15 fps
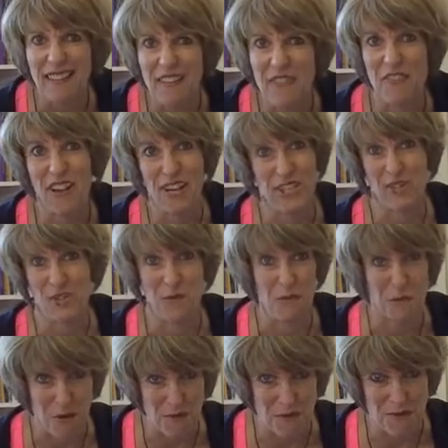are functional
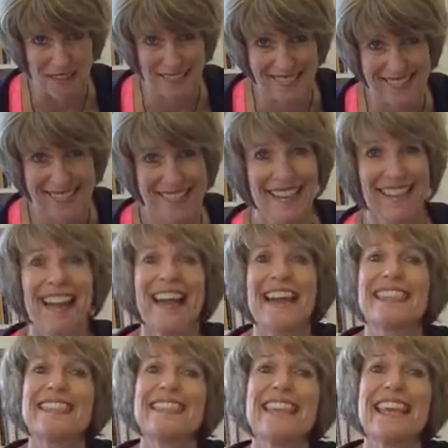movements?
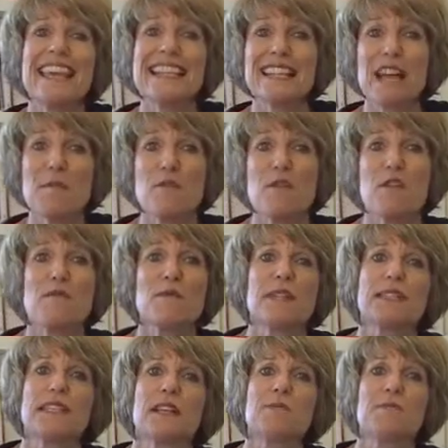These are
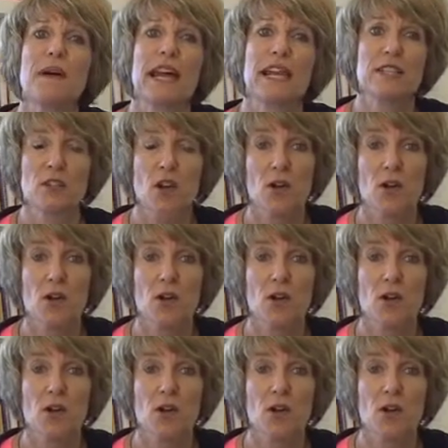movements that are based